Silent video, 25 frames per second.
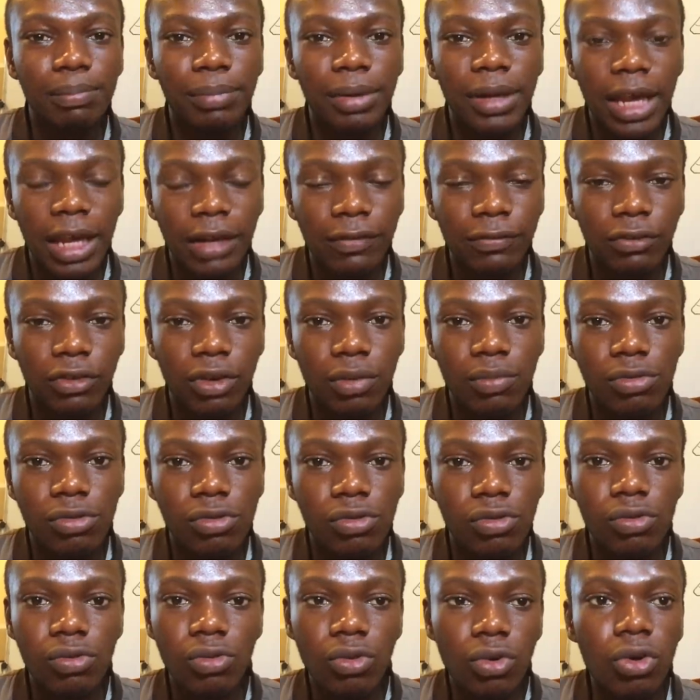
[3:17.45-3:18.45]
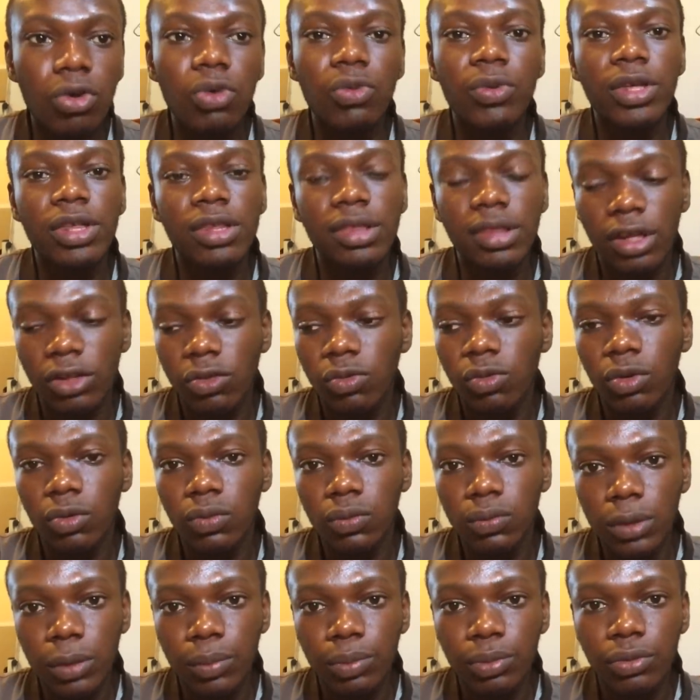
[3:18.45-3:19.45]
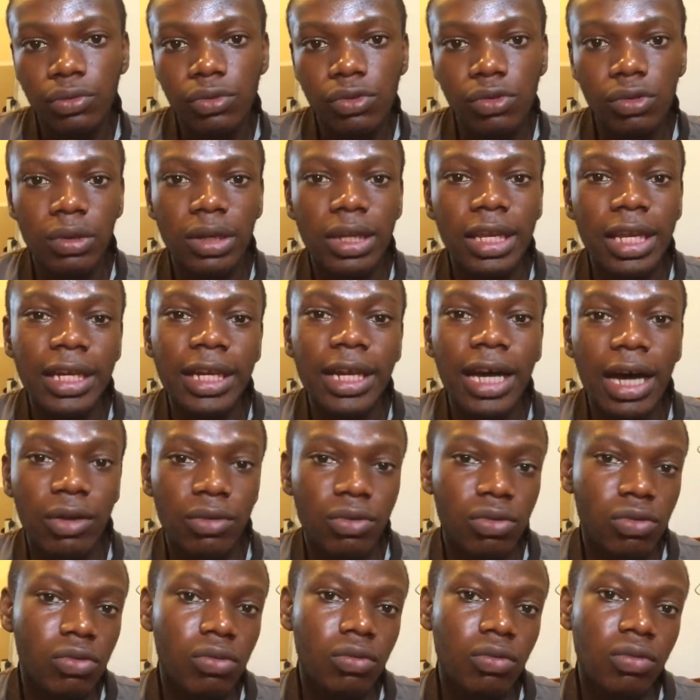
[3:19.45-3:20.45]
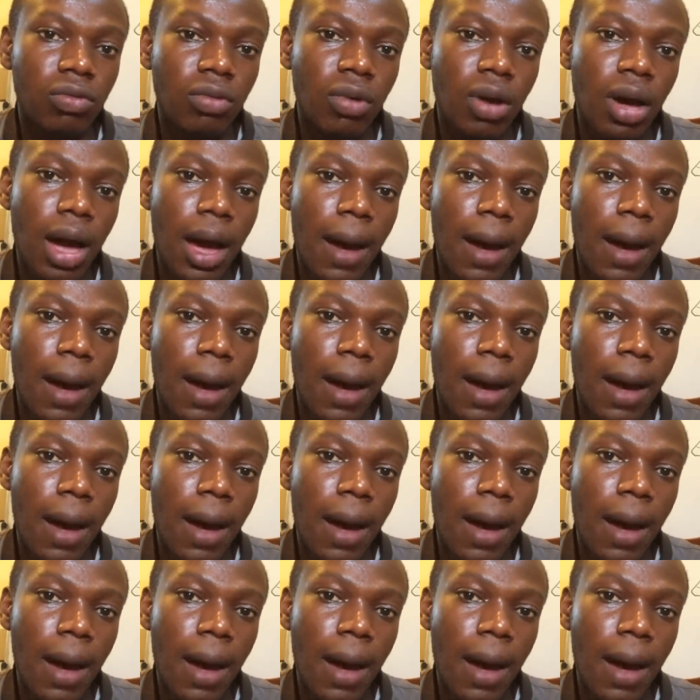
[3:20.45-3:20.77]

platforms to always network with people, so learn how to